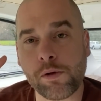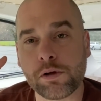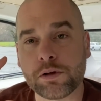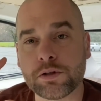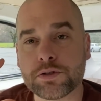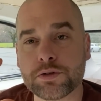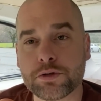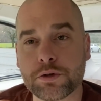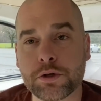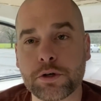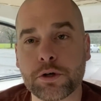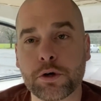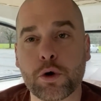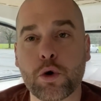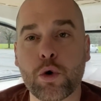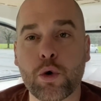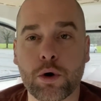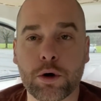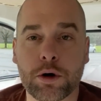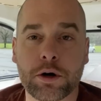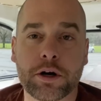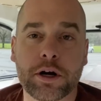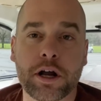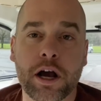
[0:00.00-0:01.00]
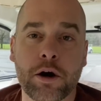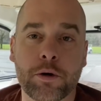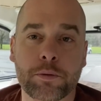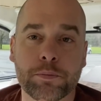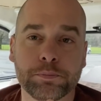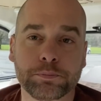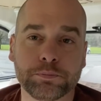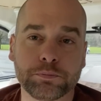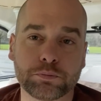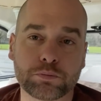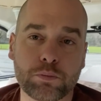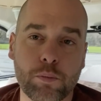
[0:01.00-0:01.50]
So you quarter it out
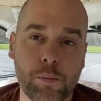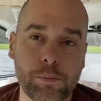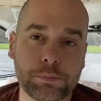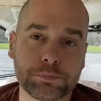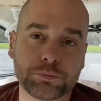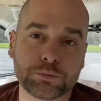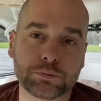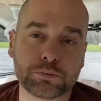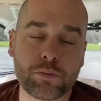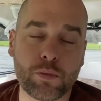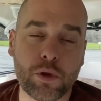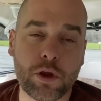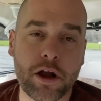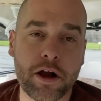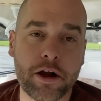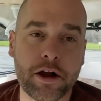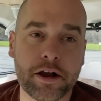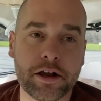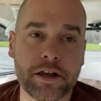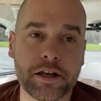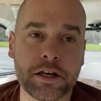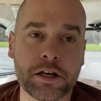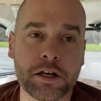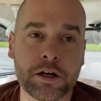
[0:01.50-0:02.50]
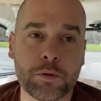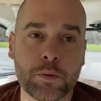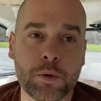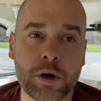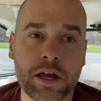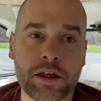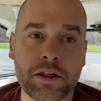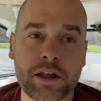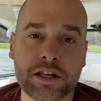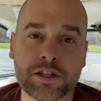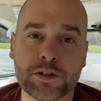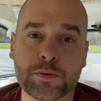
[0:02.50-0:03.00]
in a
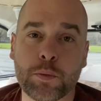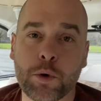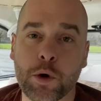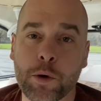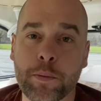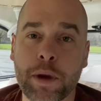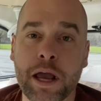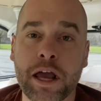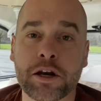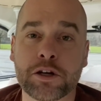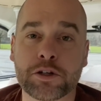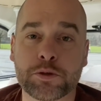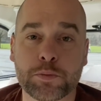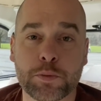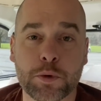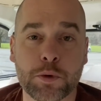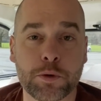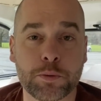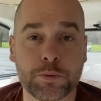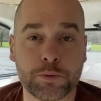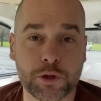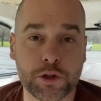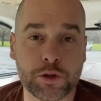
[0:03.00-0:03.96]
way that's more manageable